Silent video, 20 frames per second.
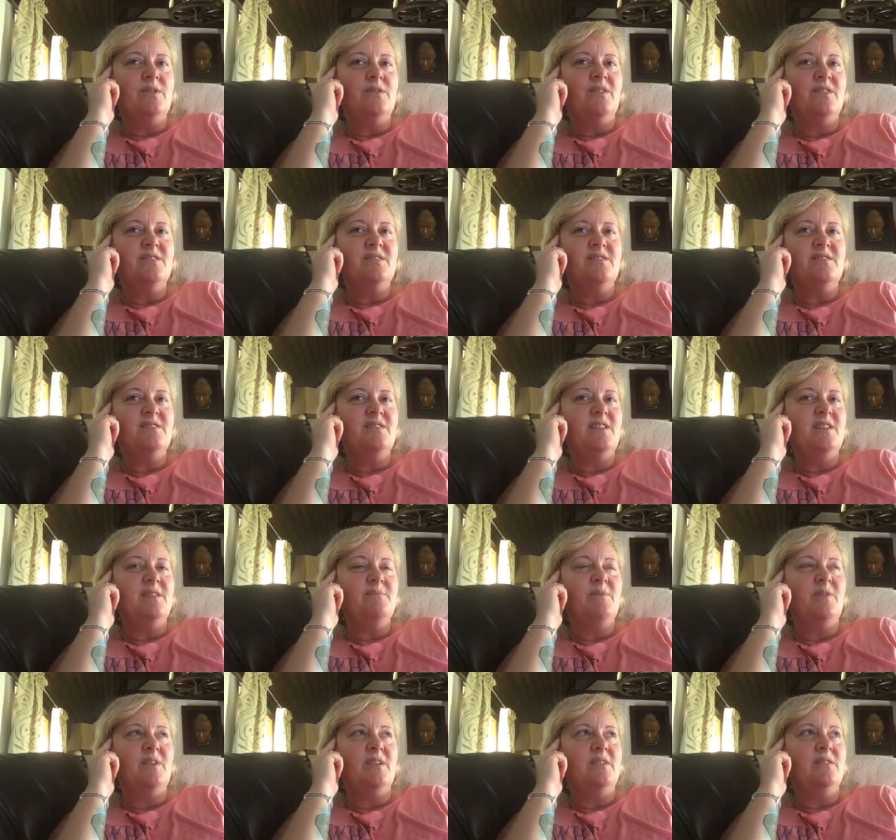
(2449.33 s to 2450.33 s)
and I just think,
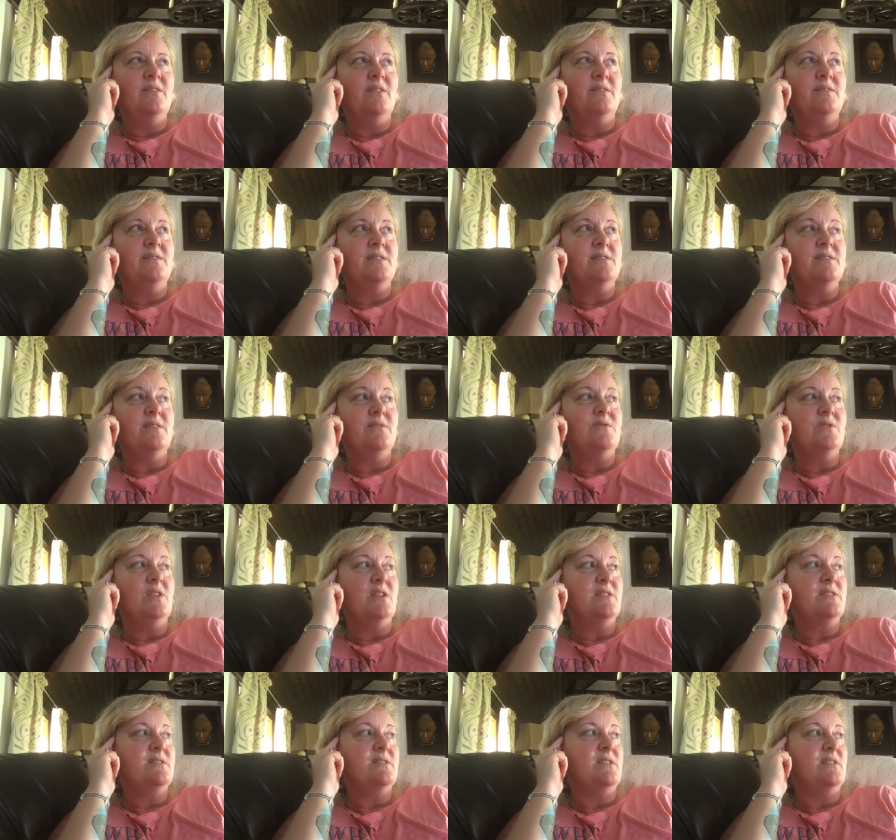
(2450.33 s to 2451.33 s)
my God, there's no
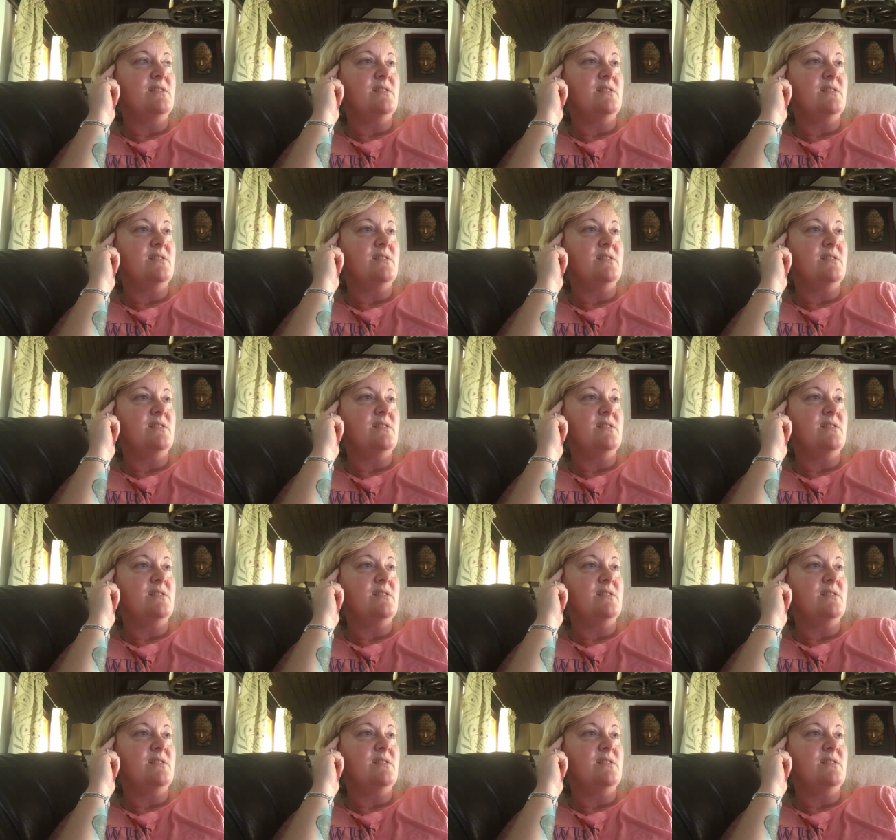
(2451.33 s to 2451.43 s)
justice,